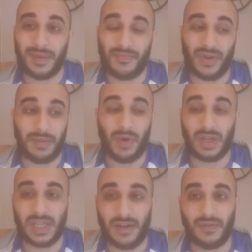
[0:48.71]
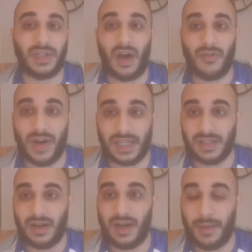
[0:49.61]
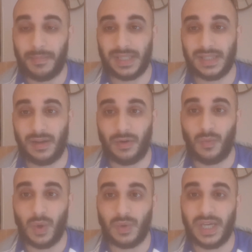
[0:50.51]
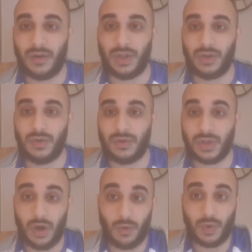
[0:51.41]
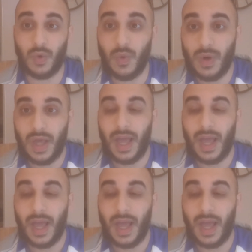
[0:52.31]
pretty much every director and business owner will tell you to cold call.